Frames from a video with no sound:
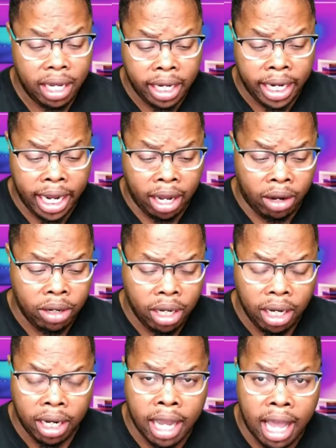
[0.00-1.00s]
Now,
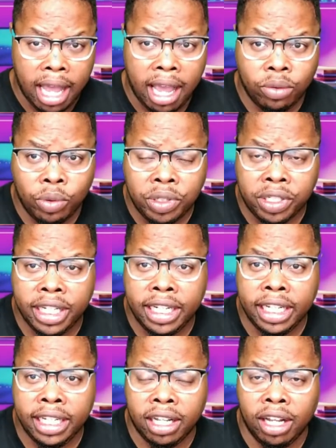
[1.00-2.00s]
God was
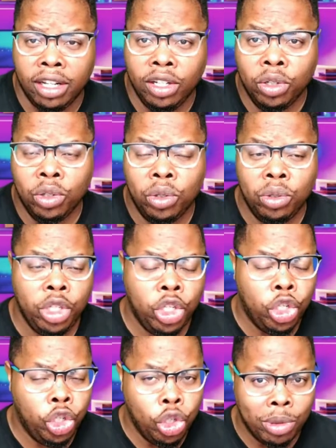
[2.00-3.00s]
getting a little
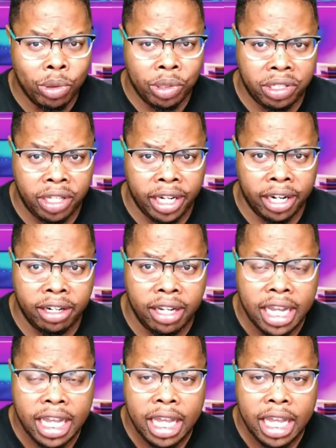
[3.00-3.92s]
humorous there